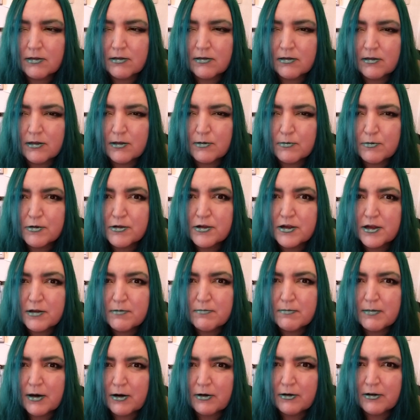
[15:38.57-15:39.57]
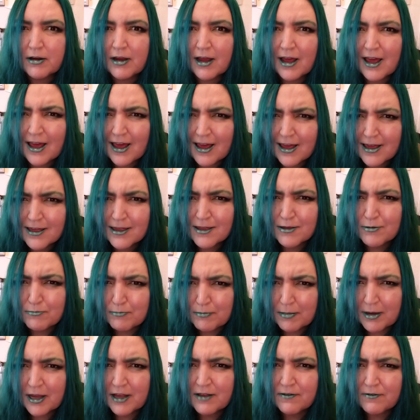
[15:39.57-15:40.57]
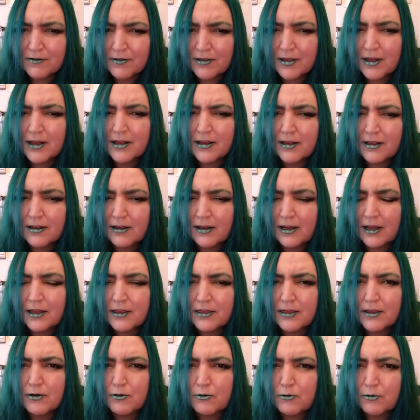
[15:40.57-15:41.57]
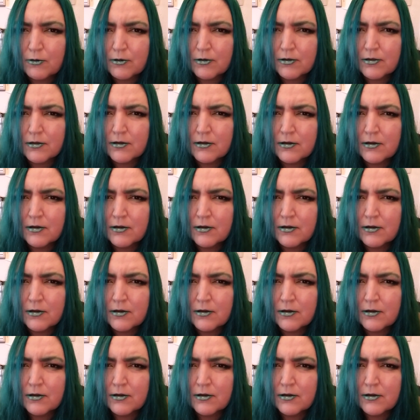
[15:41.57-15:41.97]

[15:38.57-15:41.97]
the machine build isn't made for that length of hose.